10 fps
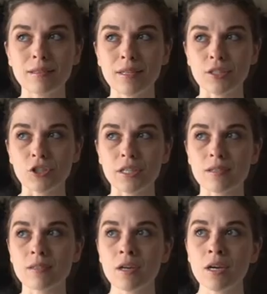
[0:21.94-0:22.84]

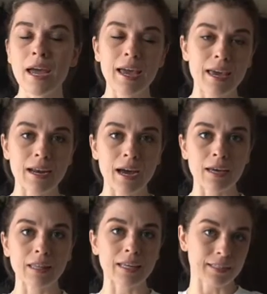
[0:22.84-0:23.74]
dangerous, and
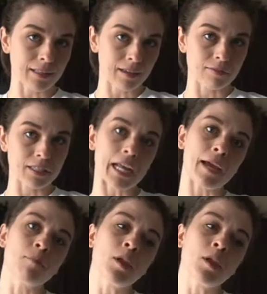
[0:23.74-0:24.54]
I'd like to live today.